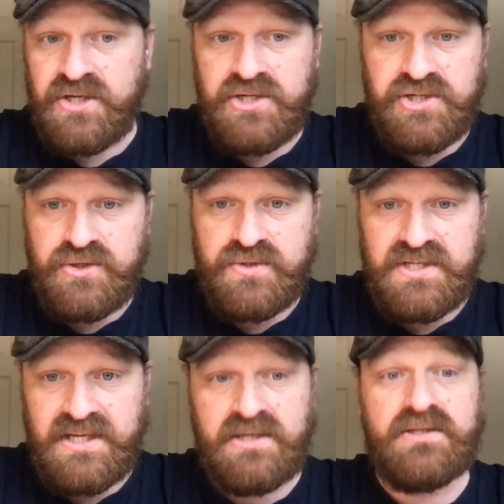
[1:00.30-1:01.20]
issues
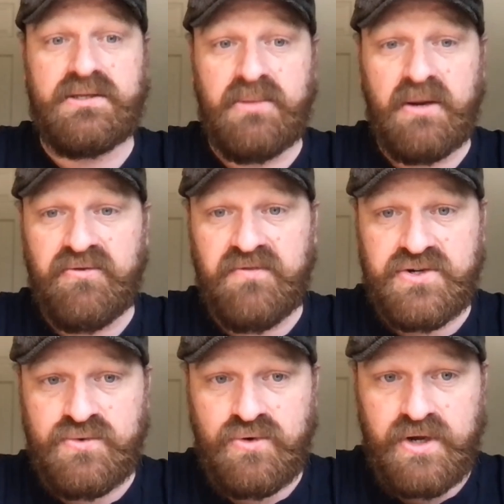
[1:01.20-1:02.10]
into my
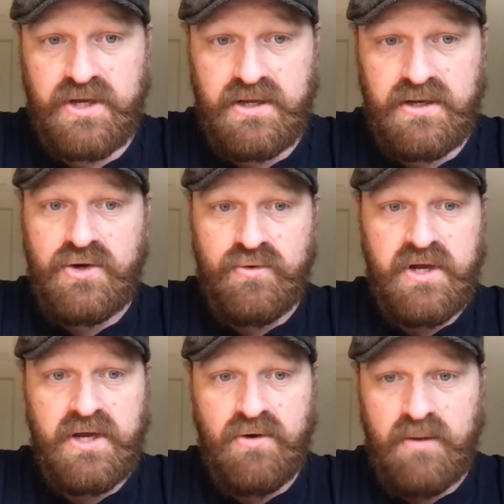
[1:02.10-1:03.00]
professional cricket
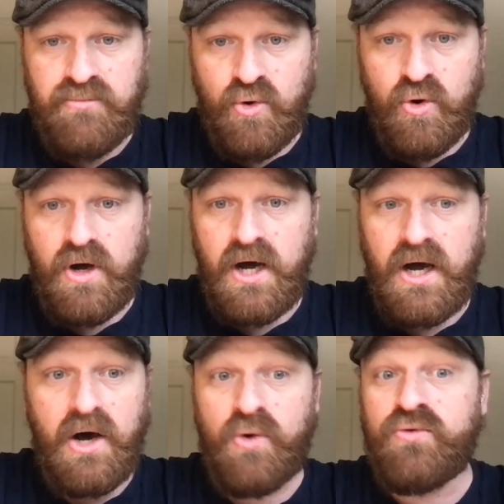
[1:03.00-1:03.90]
career. I brought a
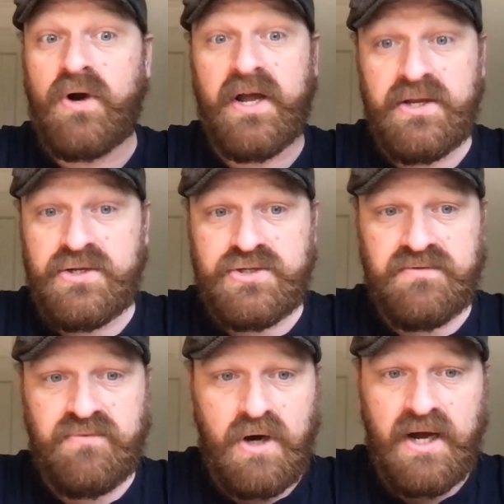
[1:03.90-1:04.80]
whole range
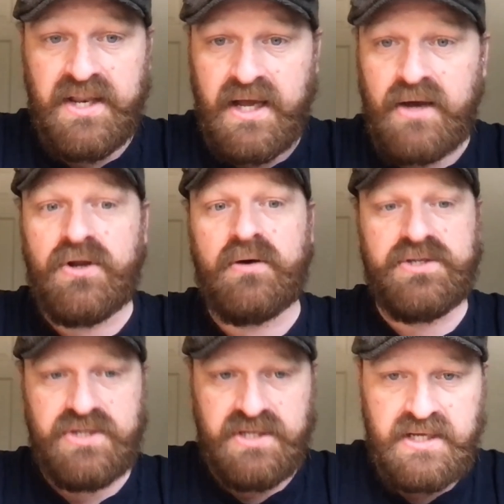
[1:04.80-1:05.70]
of what I now know are
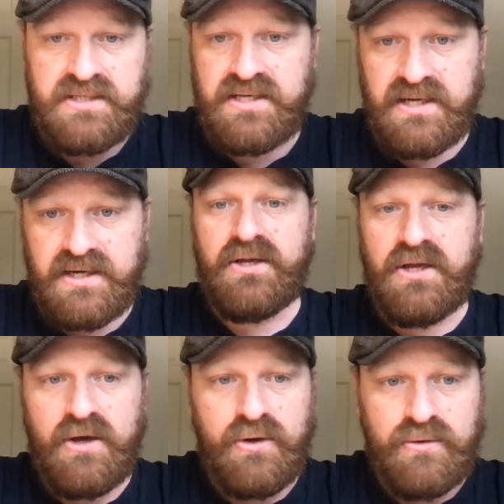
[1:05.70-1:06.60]
genetic.
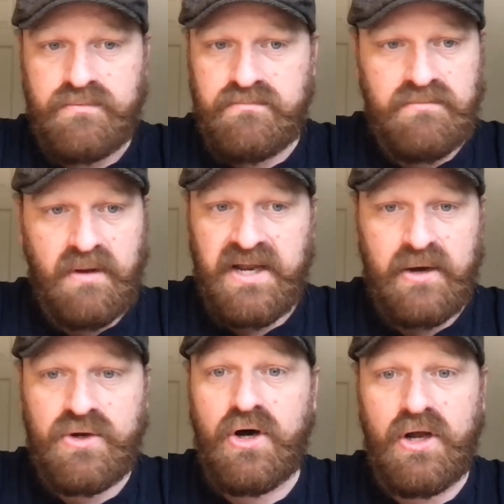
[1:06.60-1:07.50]
I'm an
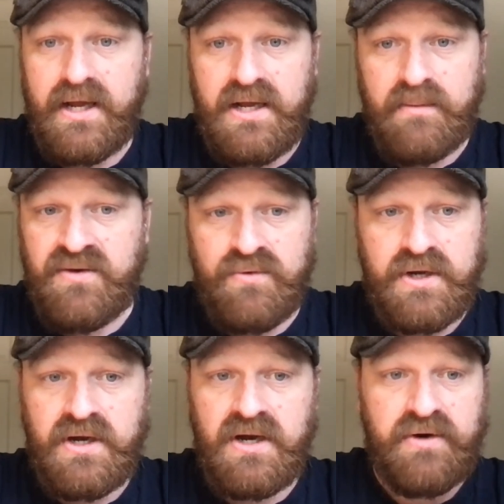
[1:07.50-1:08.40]
alcoholic, I'm in
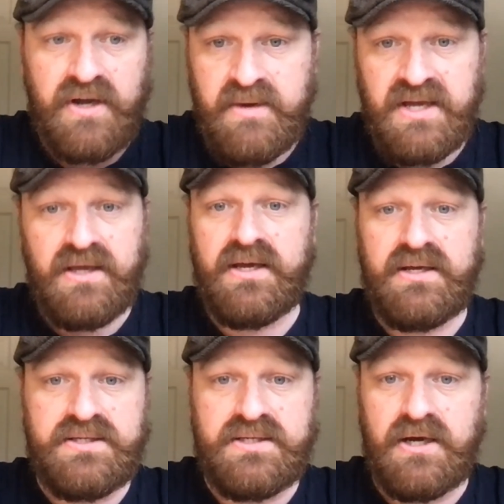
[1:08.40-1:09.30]
recovery, I'm 8
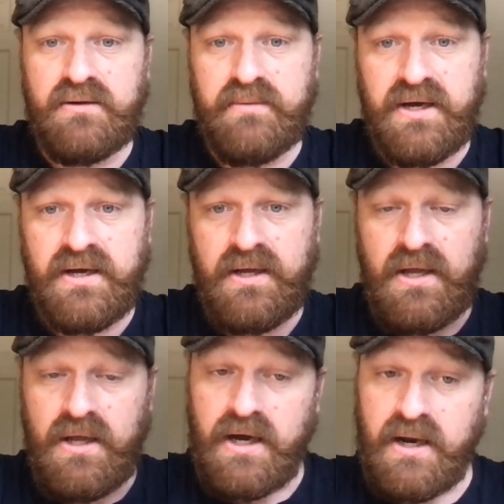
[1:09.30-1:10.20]
years sober.
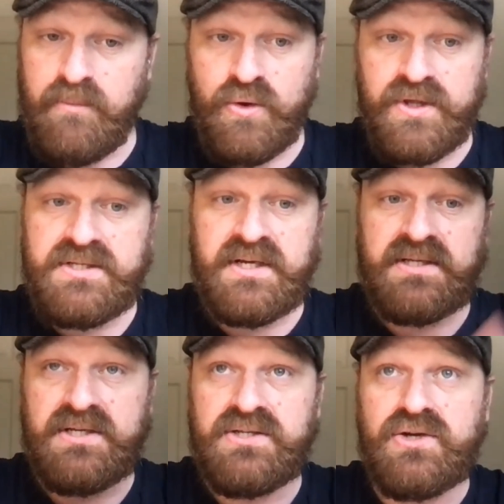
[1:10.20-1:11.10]
And I brought these
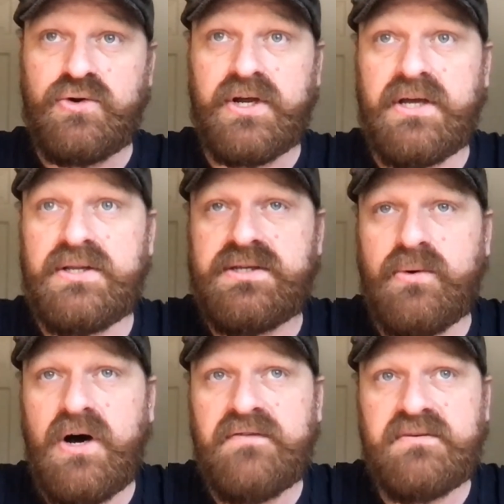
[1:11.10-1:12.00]
things into cricket. And so
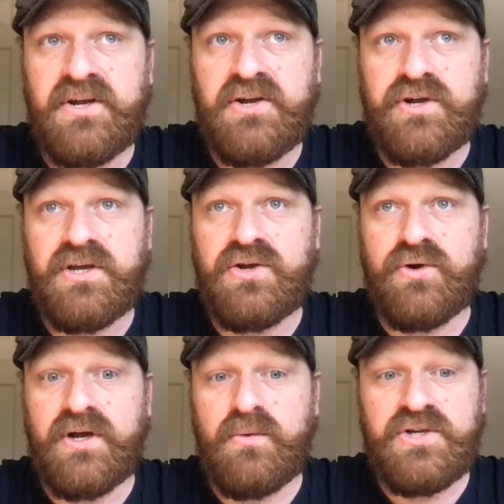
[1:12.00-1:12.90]
after my cricket
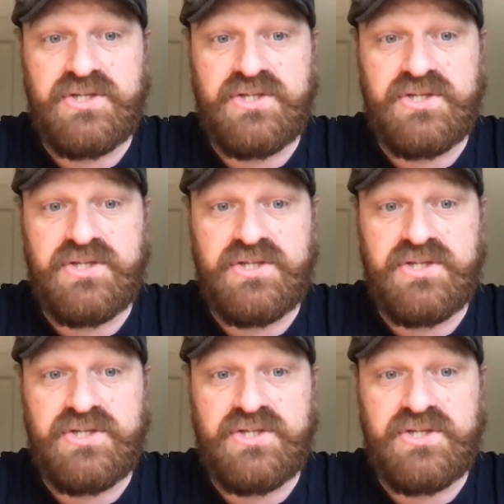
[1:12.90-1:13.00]
career,